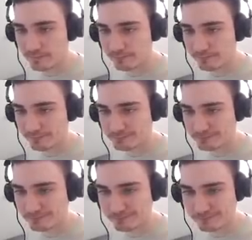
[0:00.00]

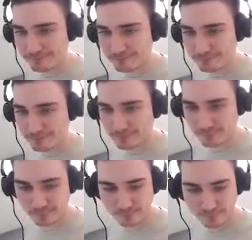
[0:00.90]

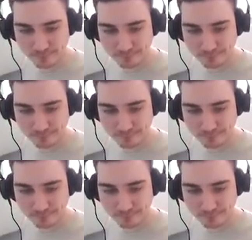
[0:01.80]
(no one is talking)